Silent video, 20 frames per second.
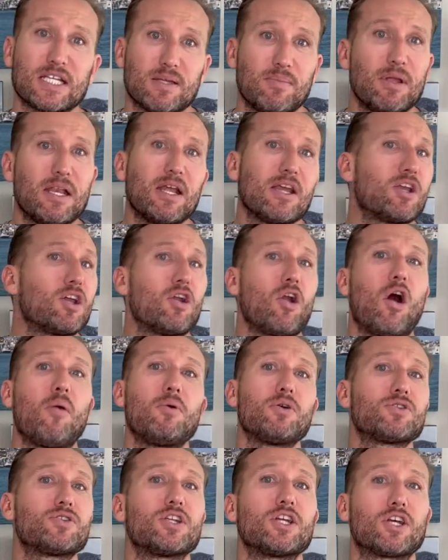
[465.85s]
I mean, it can
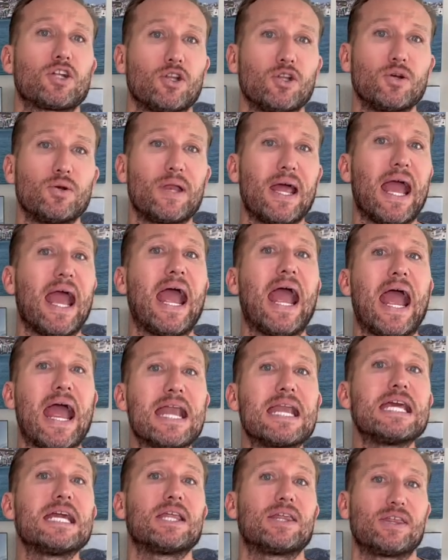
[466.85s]
almost include
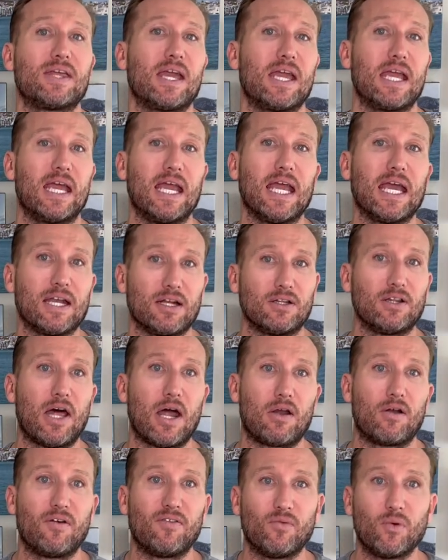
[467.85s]
anything in a
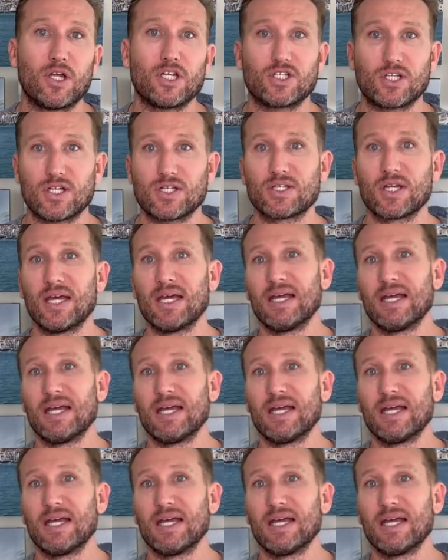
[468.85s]
letter of wishes.